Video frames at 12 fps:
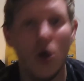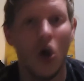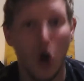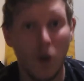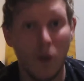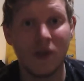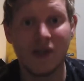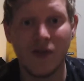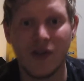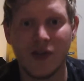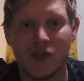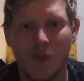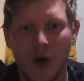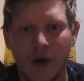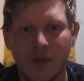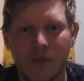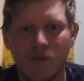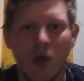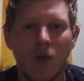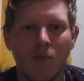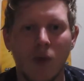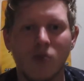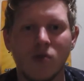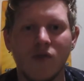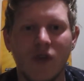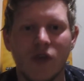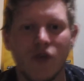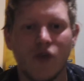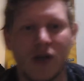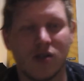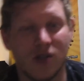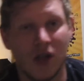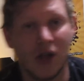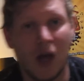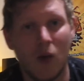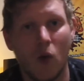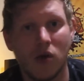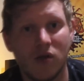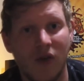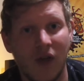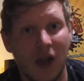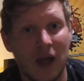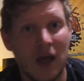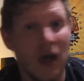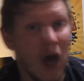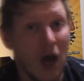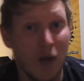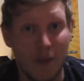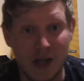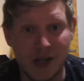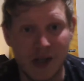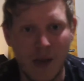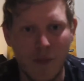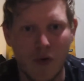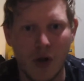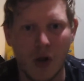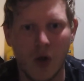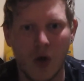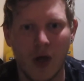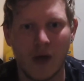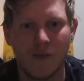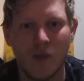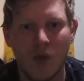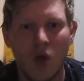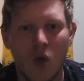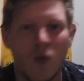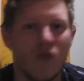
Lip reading: Up until this point, most of the attractions at Lightwater Valley had been temporary looking, with